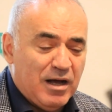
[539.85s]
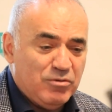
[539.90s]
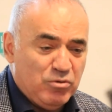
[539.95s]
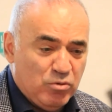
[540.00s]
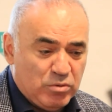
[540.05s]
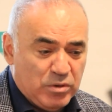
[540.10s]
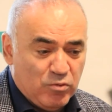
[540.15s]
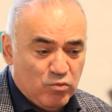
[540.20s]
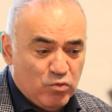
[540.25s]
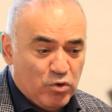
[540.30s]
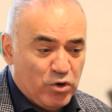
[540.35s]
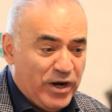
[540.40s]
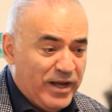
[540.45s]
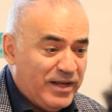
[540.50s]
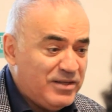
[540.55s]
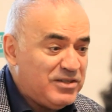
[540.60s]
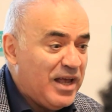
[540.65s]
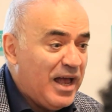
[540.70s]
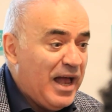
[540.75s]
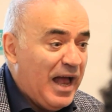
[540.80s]
nuclear
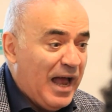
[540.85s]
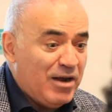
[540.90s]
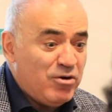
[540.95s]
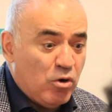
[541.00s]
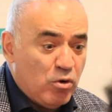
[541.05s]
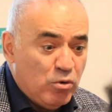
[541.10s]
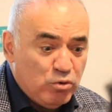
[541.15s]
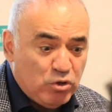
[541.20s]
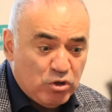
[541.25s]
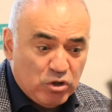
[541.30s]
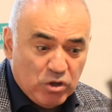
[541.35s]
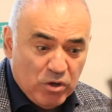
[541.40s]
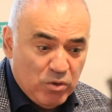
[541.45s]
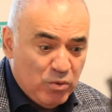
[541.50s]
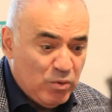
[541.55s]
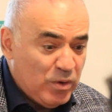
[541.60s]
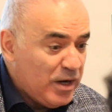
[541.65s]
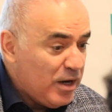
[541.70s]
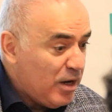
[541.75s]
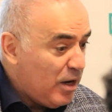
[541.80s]
warheads, and
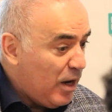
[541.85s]
also